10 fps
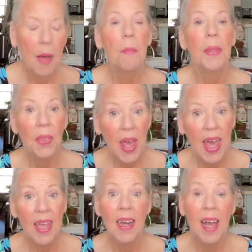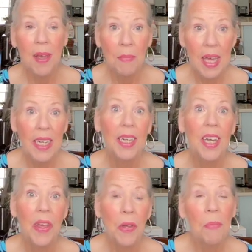But then I made
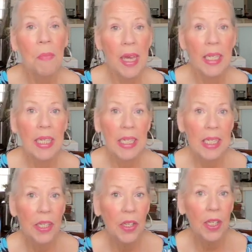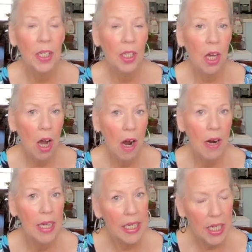another Megan Nielsen
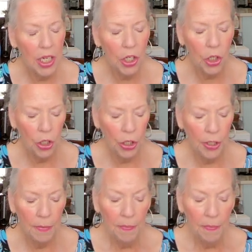Cara t-shirt